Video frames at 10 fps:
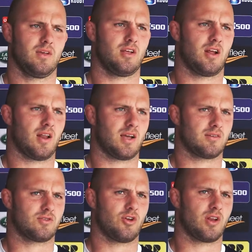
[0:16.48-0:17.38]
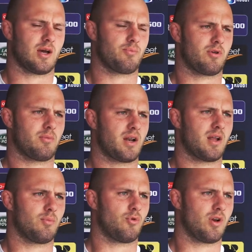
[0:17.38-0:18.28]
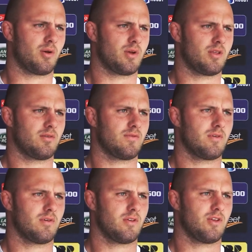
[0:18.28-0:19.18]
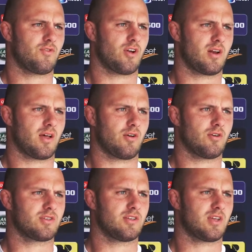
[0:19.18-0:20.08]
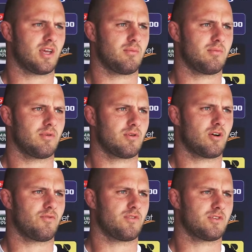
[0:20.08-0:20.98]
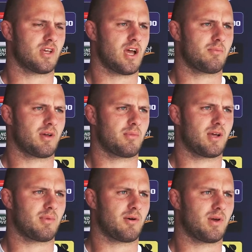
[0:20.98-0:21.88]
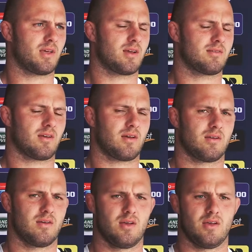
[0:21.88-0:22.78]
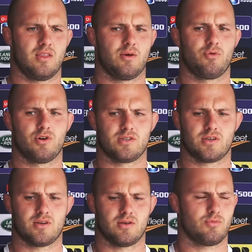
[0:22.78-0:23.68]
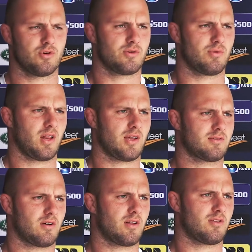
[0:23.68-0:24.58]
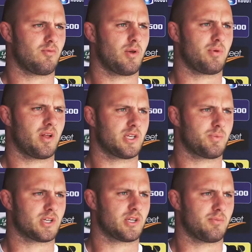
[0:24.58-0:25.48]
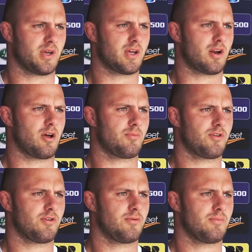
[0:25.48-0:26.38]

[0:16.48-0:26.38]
like turning up on a Monday morning when you've got another Aussie team conference game coming up that weekend. So the boys are really excited to rip in, especially being at home too.